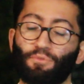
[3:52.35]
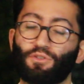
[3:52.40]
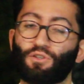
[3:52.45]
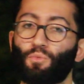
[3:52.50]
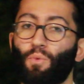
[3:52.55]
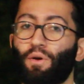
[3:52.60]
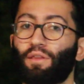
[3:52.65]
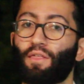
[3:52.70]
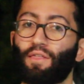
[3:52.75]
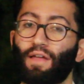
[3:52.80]
So
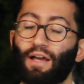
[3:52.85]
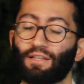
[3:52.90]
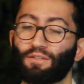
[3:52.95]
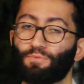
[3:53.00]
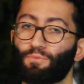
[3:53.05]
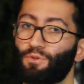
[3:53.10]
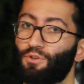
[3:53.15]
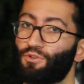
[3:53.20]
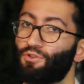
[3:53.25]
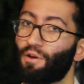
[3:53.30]
whether that's
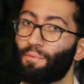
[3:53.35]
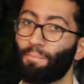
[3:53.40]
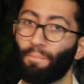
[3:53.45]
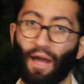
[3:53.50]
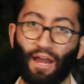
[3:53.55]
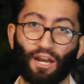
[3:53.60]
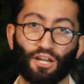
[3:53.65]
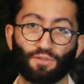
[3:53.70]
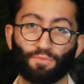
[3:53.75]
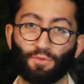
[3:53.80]
you're doing
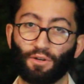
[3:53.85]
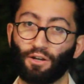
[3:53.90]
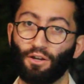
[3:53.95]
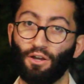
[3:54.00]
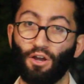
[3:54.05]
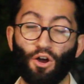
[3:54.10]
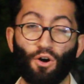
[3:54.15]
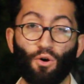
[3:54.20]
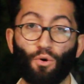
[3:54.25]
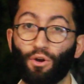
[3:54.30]
management,
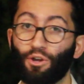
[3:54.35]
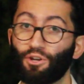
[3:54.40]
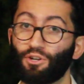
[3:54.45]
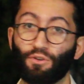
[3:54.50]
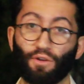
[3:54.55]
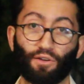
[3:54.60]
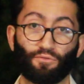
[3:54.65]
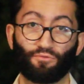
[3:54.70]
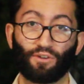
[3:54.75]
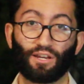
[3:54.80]
or you're
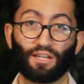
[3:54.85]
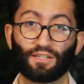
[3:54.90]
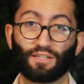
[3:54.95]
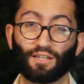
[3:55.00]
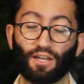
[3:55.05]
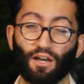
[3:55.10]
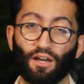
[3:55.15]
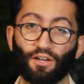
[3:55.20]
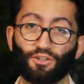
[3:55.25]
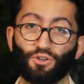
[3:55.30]
doing
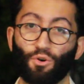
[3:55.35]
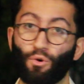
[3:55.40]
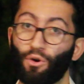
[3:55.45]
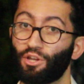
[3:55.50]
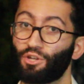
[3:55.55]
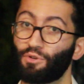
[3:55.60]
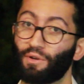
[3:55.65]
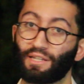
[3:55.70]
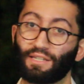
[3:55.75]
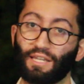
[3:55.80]
research, or
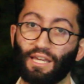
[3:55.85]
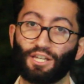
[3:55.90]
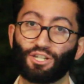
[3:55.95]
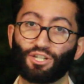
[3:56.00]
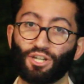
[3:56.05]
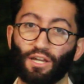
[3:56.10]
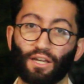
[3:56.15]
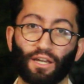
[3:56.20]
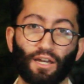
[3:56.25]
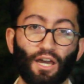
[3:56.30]
you're doing
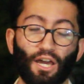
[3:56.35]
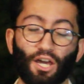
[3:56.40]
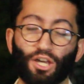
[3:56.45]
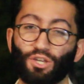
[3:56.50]
teaching,